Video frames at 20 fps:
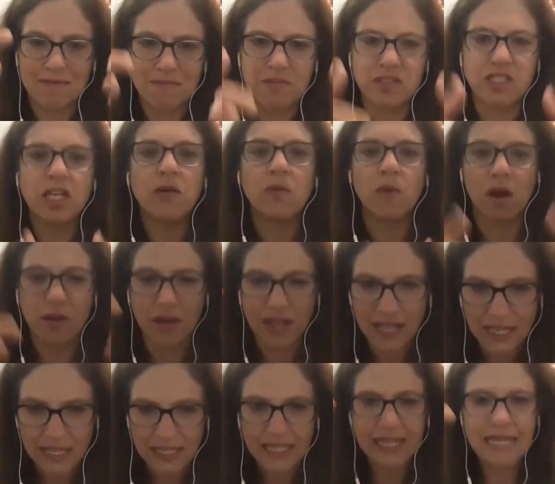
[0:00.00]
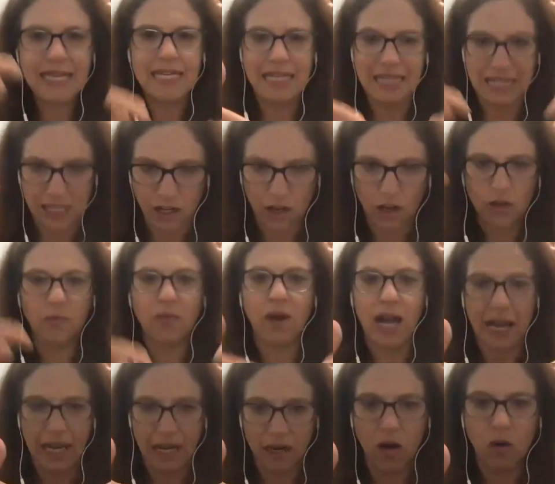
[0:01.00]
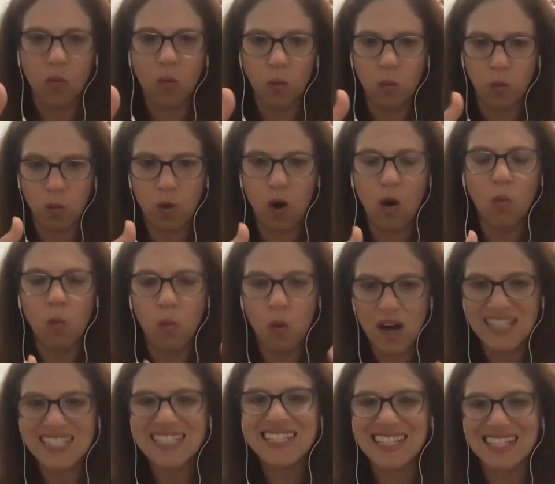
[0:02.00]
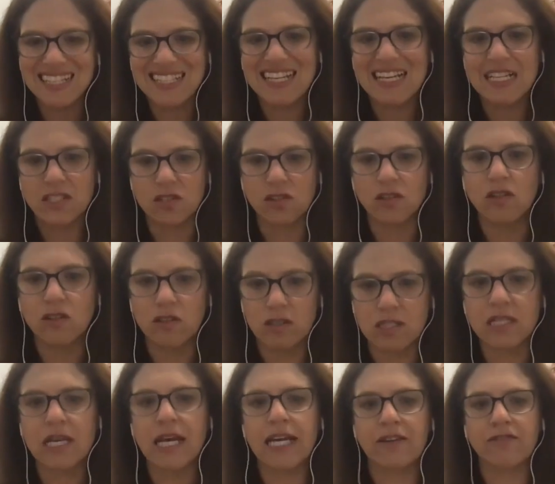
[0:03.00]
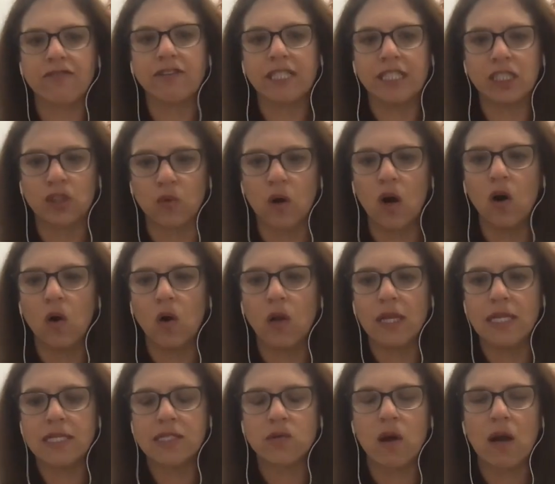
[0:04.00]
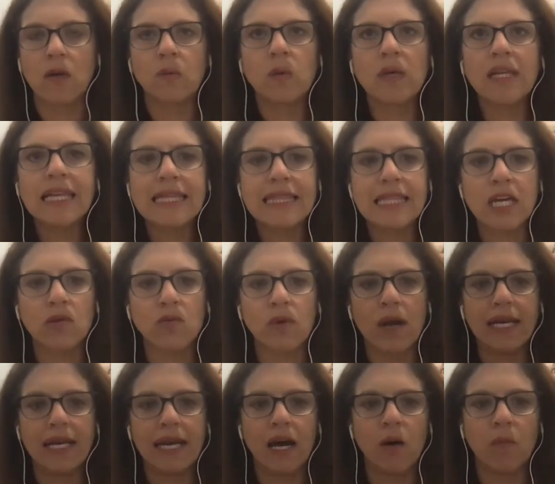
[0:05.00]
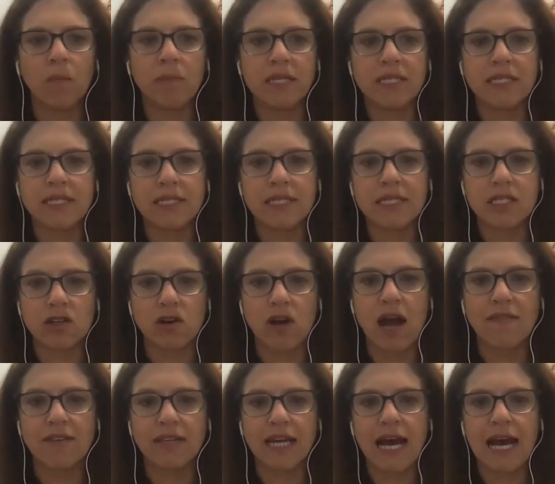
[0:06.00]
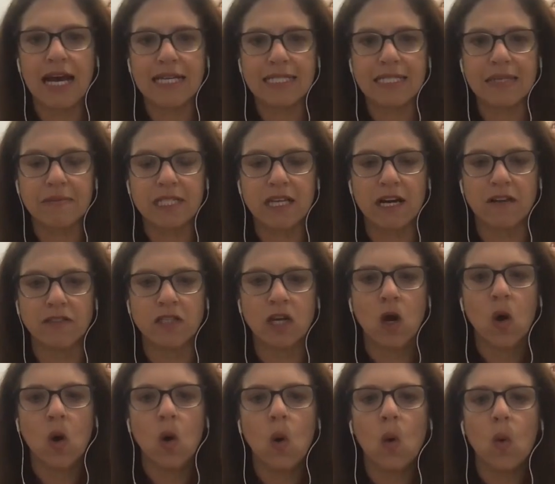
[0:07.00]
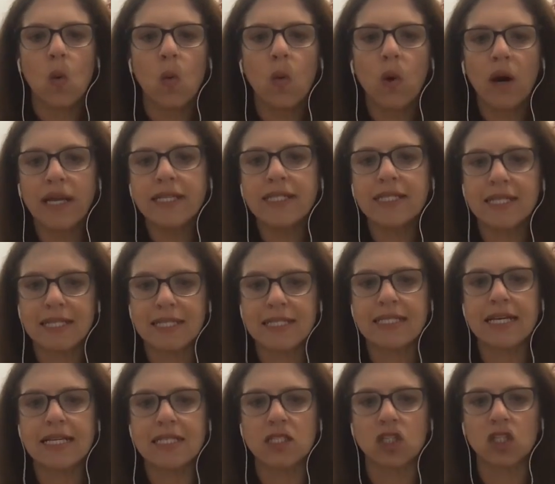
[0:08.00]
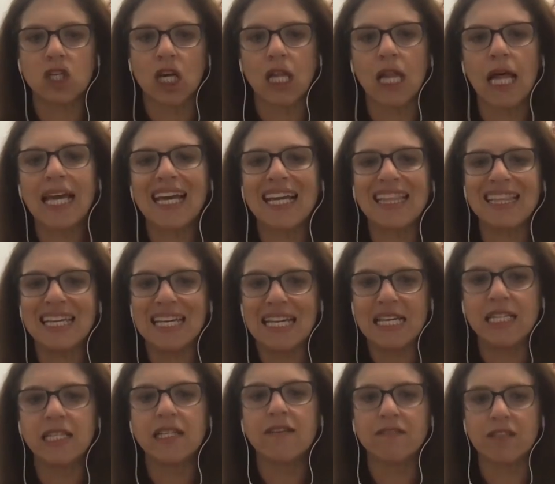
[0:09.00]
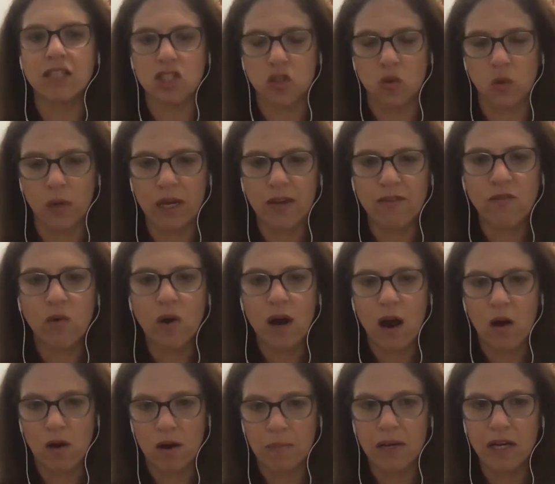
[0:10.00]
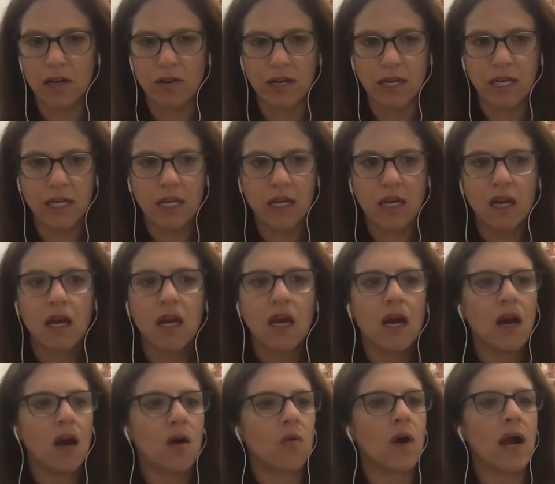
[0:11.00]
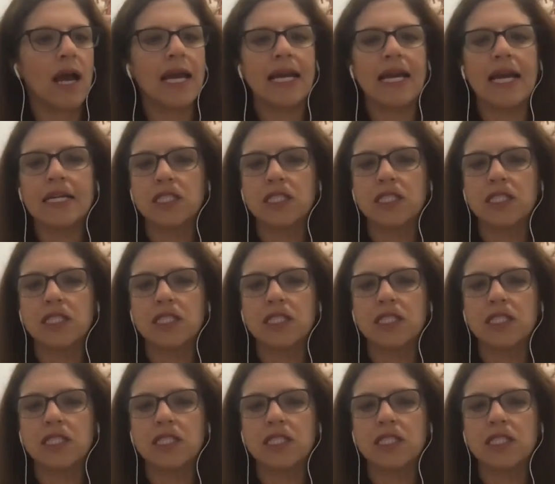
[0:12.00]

zeroed in, keyed in on, right, on what success looks like for each role. And so I really think right now businesses are having to ask themselves, what does success look like at the end of this 24-hour period, right?